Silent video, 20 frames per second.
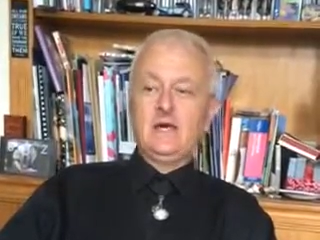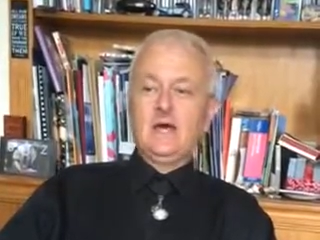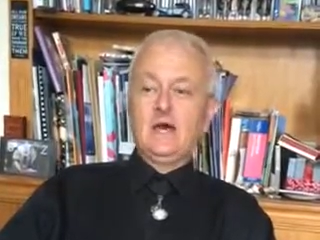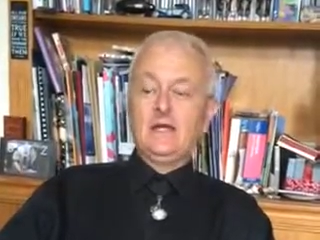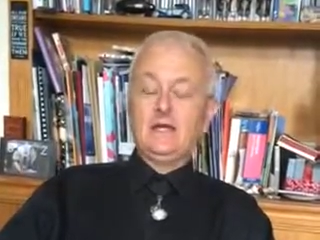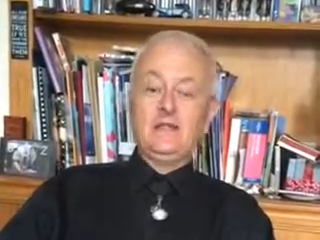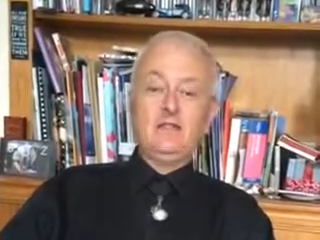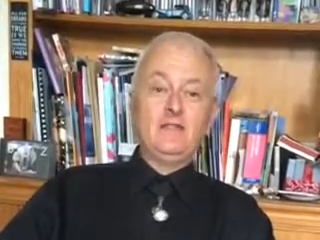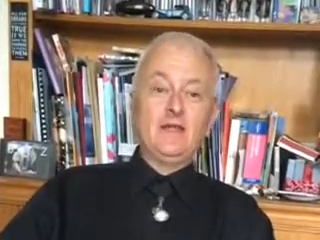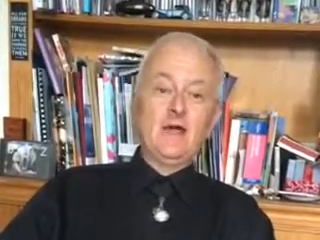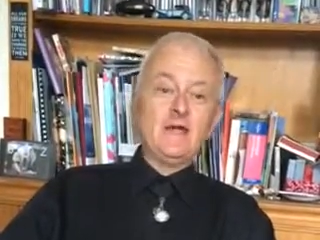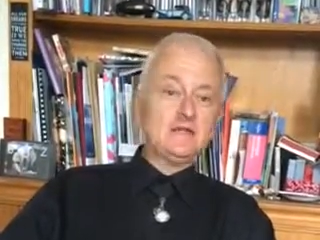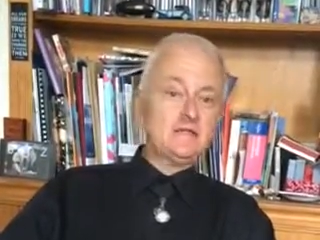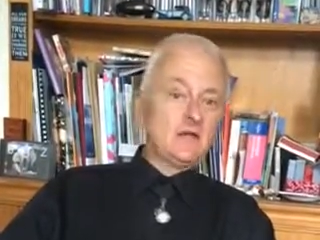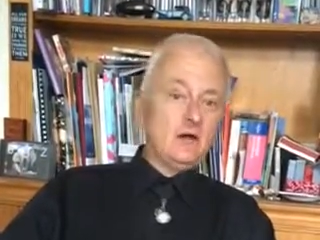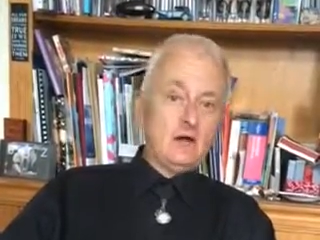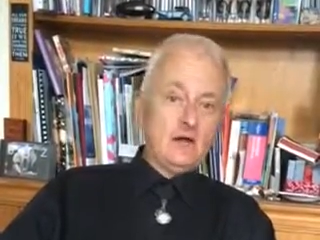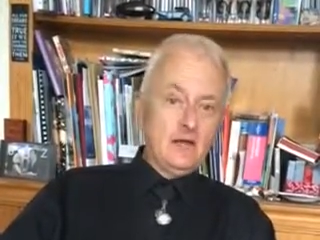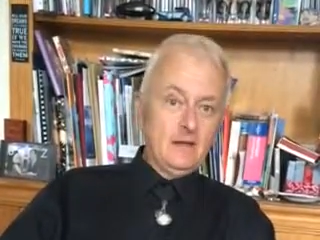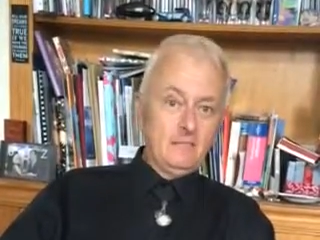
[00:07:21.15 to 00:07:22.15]
And in that
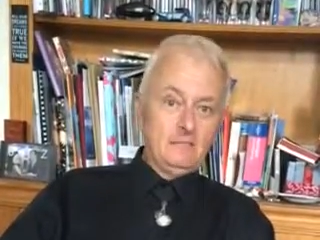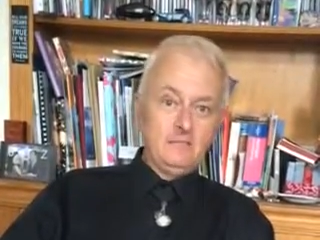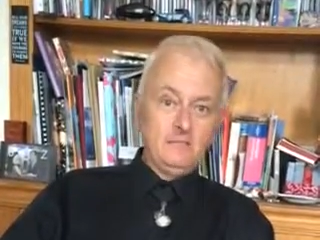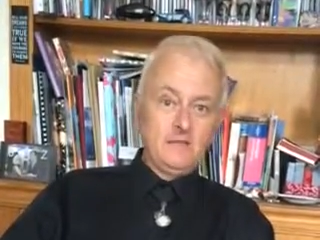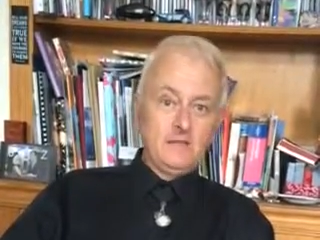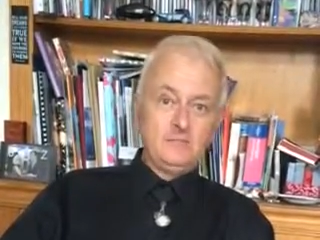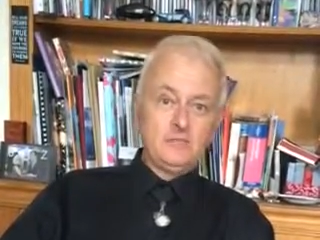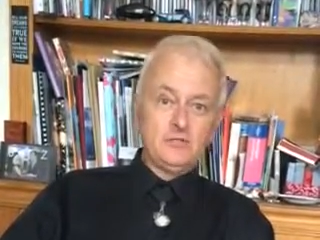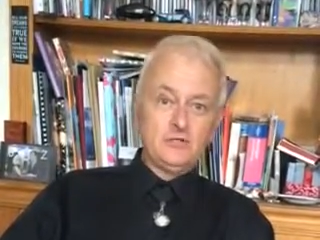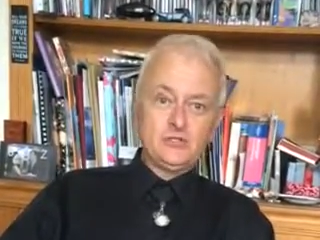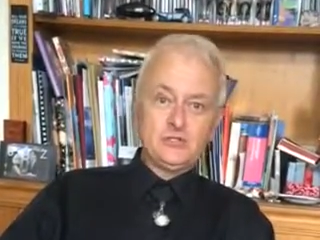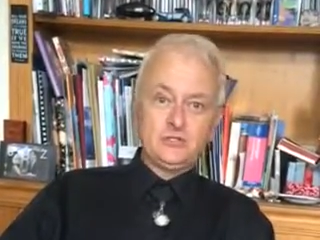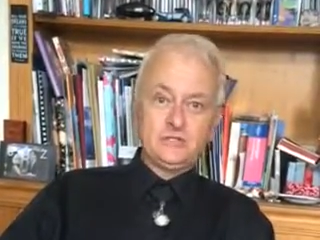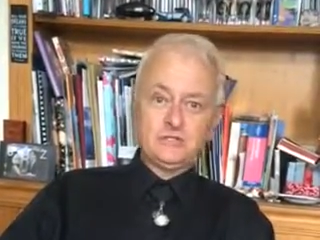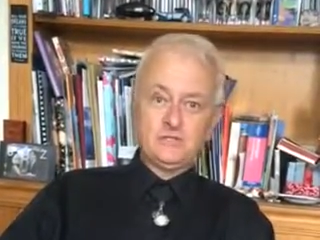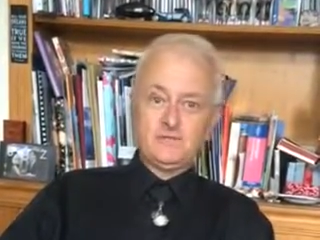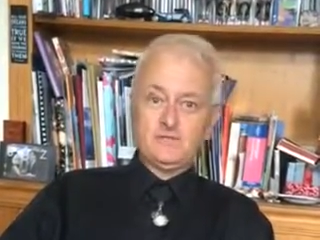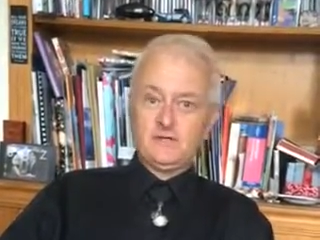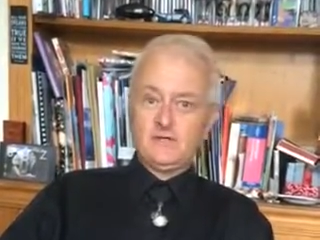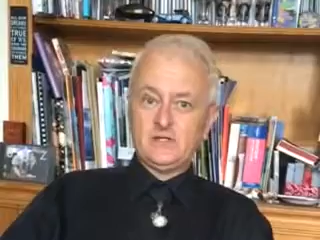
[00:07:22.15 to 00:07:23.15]
time, they
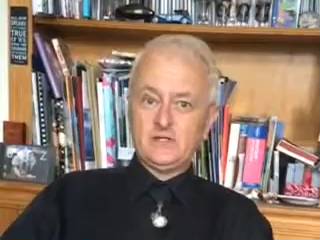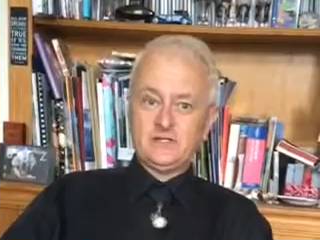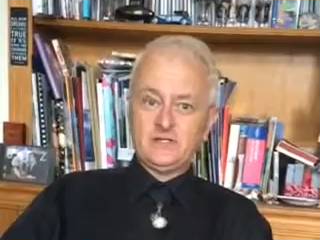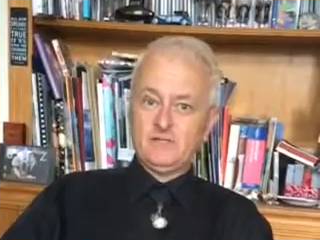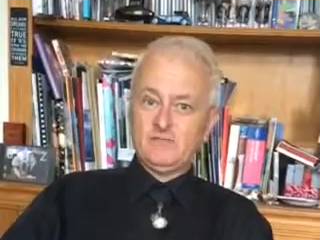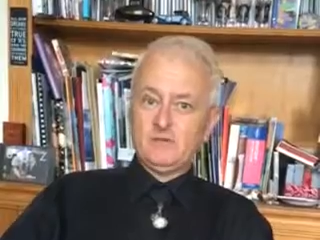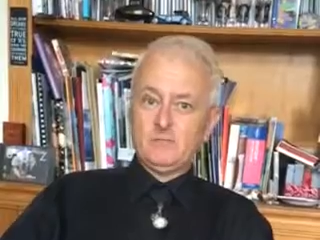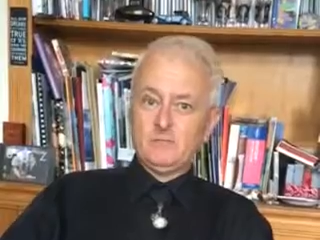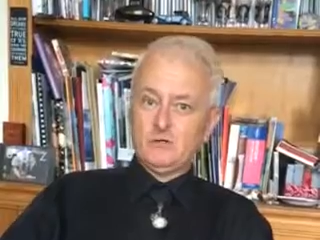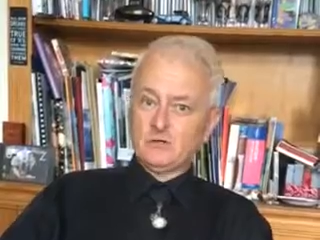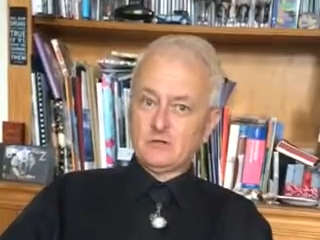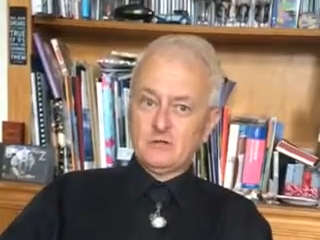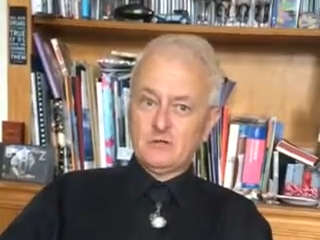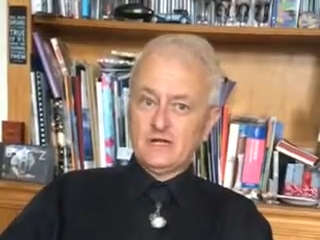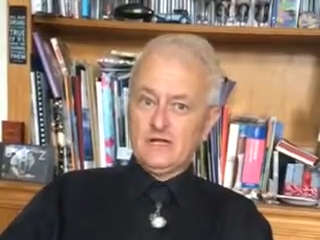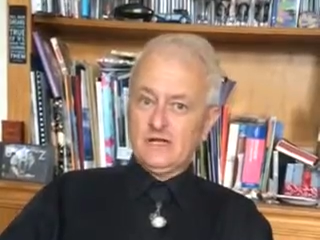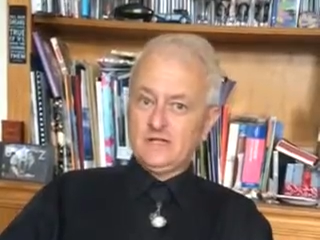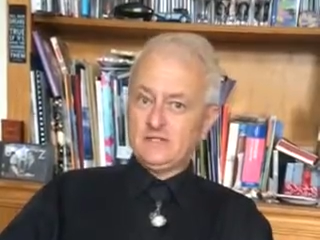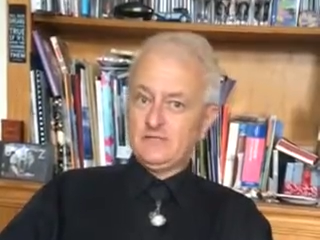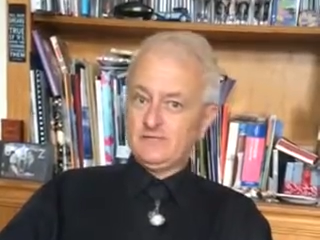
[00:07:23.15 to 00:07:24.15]
produced the first ever model
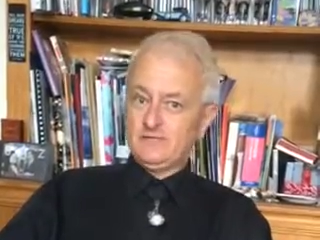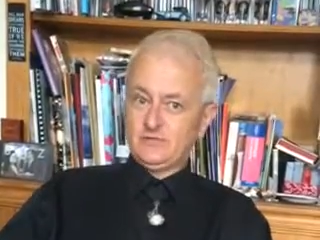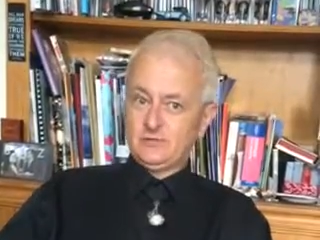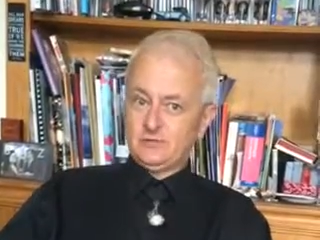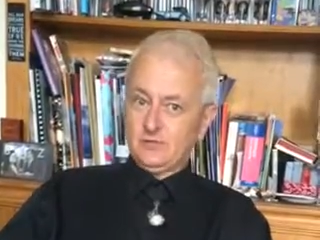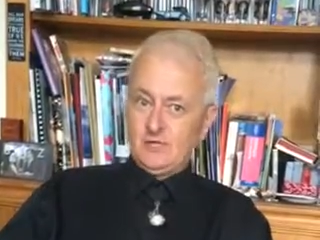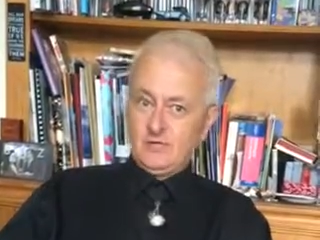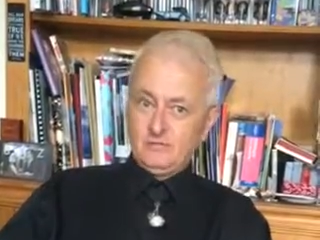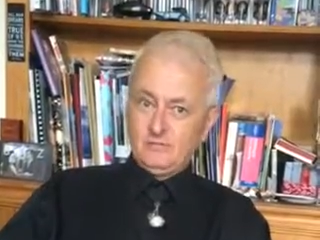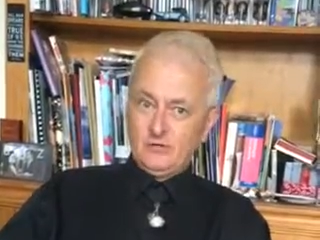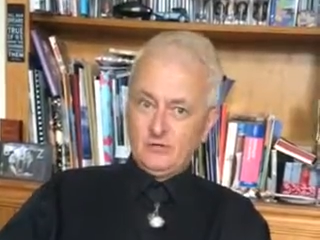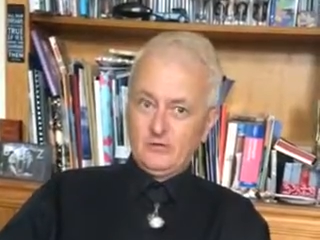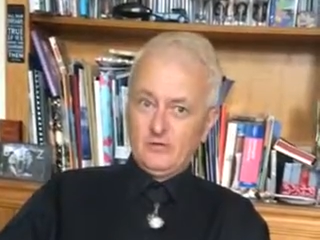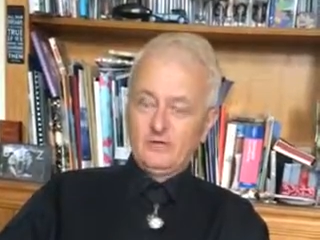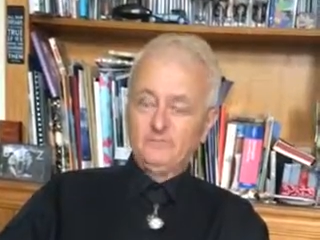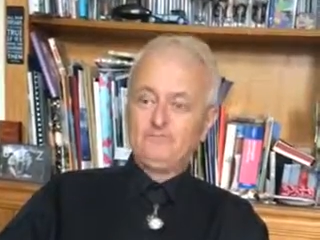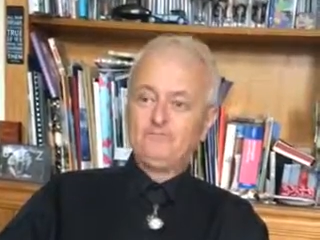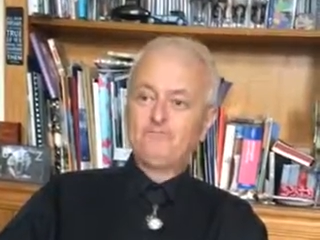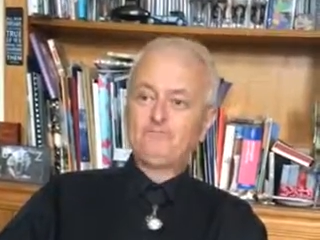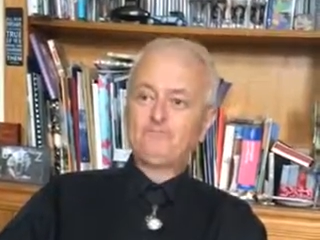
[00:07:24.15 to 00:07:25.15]
kit of a tripod.